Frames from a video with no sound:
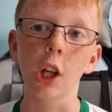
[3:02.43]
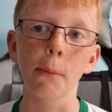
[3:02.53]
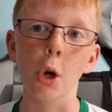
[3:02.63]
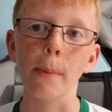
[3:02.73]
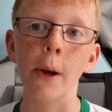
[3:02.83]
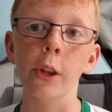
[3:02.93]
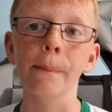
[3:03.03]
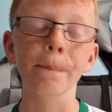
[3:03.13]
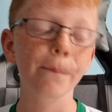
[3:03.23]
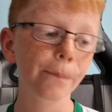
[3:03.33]
a lot more about
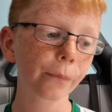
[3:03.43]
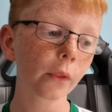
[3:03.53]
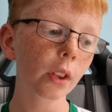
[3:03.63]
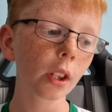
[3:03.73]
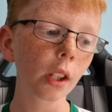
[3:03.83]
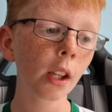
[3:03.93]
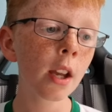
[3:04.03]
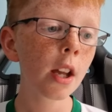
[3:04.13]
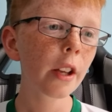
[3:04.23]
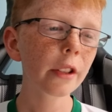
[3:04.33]
them.
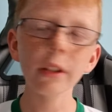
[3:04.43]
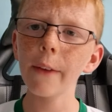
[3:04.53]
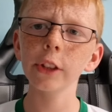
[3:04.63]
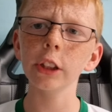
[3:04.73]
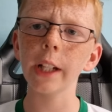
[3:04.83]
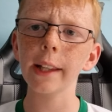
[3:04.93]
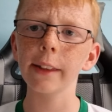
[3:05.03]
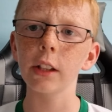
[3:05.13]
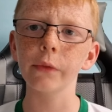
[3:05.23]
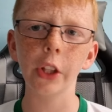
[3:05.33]
I haven't heard
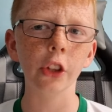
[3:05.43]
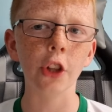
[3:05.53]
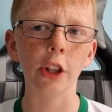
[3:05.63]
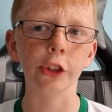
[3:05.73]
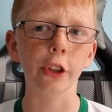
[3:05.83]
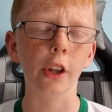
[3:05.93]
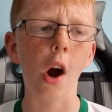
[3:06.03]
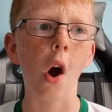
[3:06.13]
anything on Regan Charles-Cook